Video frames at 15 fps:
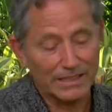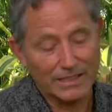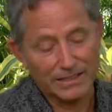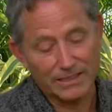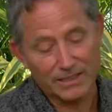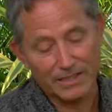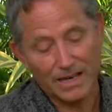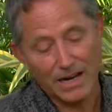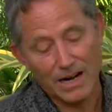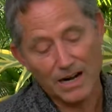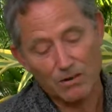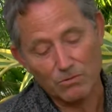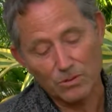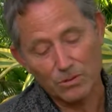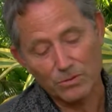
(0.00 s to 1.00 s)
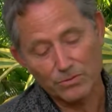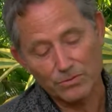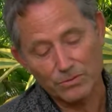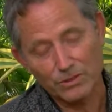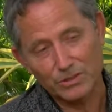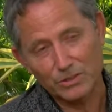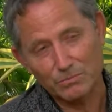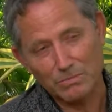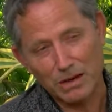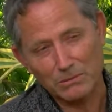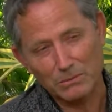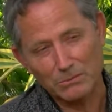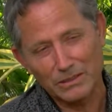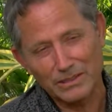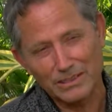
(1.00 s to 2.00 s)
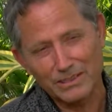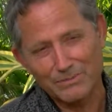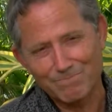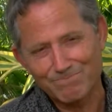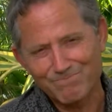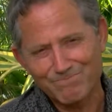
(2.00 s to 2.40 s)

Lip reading: and the car roof was probably